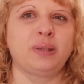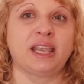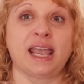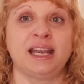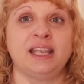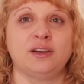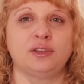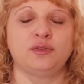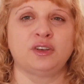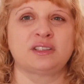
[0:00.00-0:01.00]
pick any
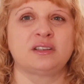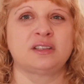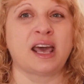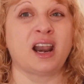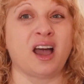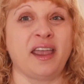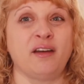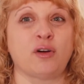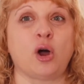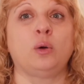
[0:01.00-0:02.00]
of the fixes that I
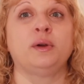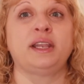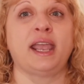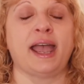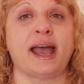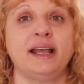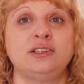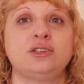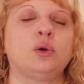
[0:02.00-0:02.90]
have already had.